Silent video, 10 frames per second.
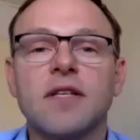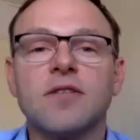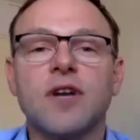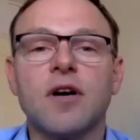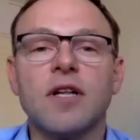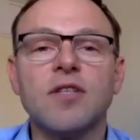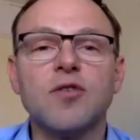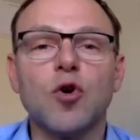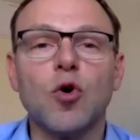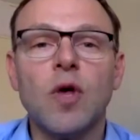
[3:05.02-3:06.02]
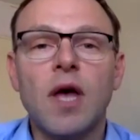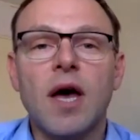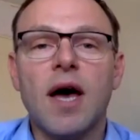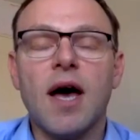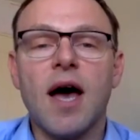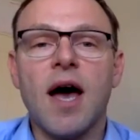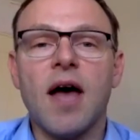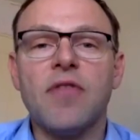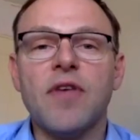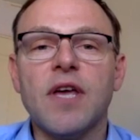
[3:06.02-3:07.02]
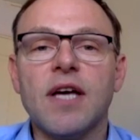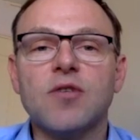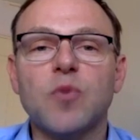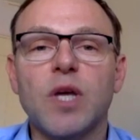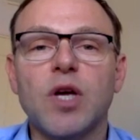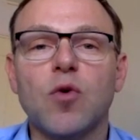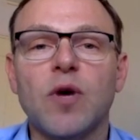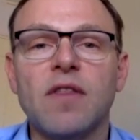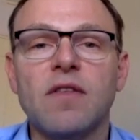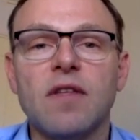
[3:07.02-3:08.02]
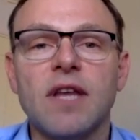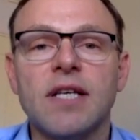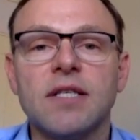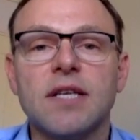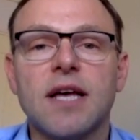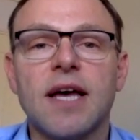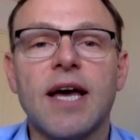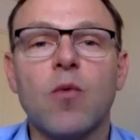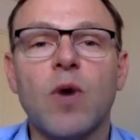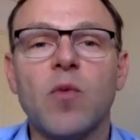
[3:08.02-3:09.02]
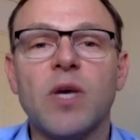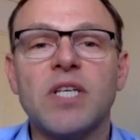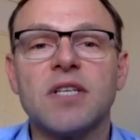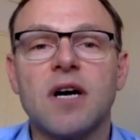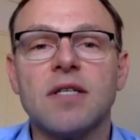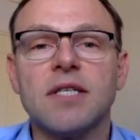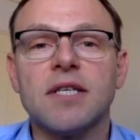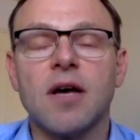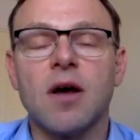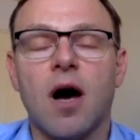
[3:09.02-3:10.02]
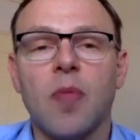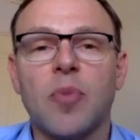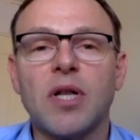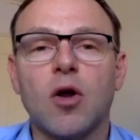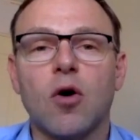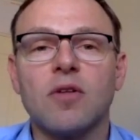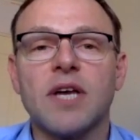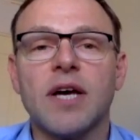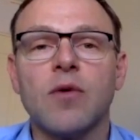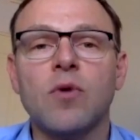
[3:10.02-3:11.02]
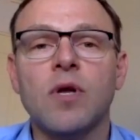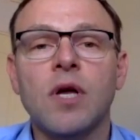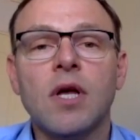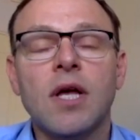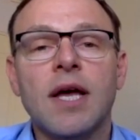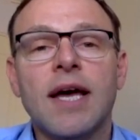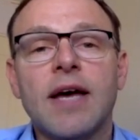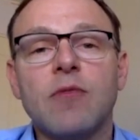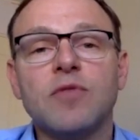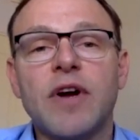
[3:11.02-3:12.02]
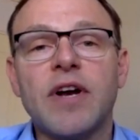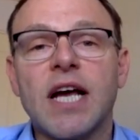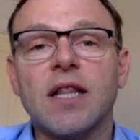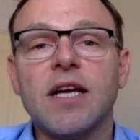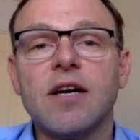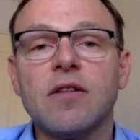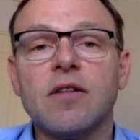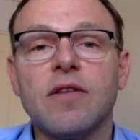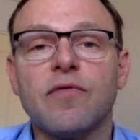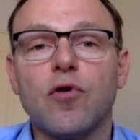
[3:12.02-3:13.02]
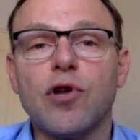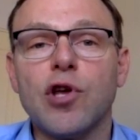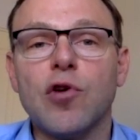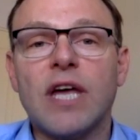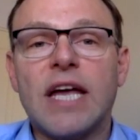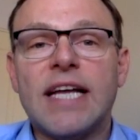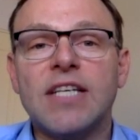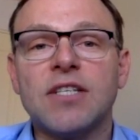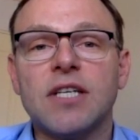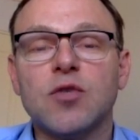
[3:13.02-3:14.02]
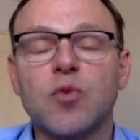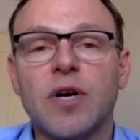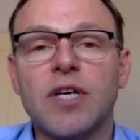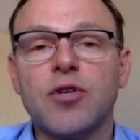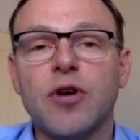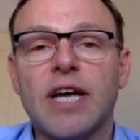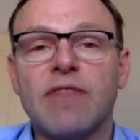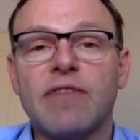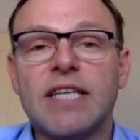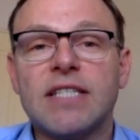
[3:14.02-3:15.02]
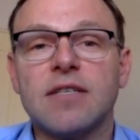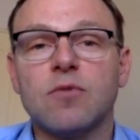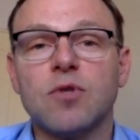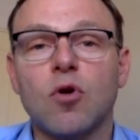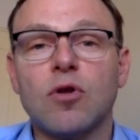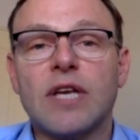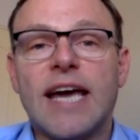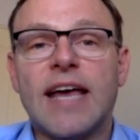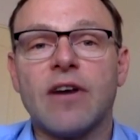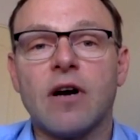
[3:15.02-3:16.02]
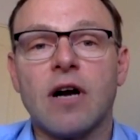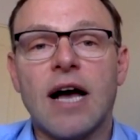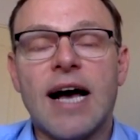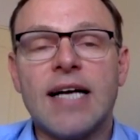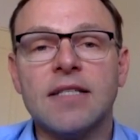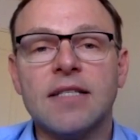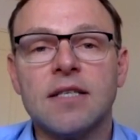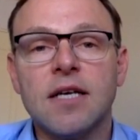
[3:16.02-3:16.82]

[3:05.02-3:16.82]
Charlie. So I think as we go into this, when we started up in lockdown, it was very clear that the 4 UK nations were issuing advice that was all together. As